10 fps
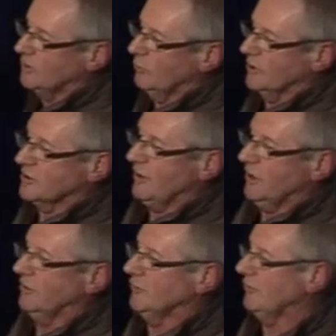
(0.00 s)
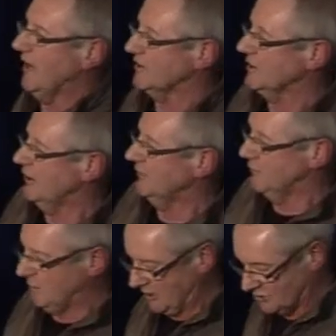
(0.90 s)
to what's going on that side of
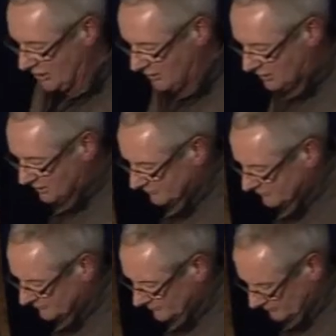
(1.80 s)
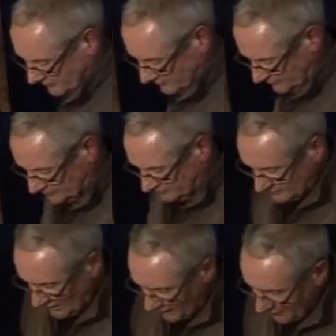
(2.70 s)
the picture.
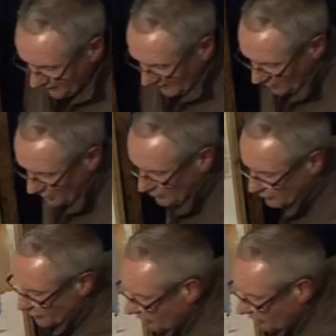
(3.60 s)
The other thing I use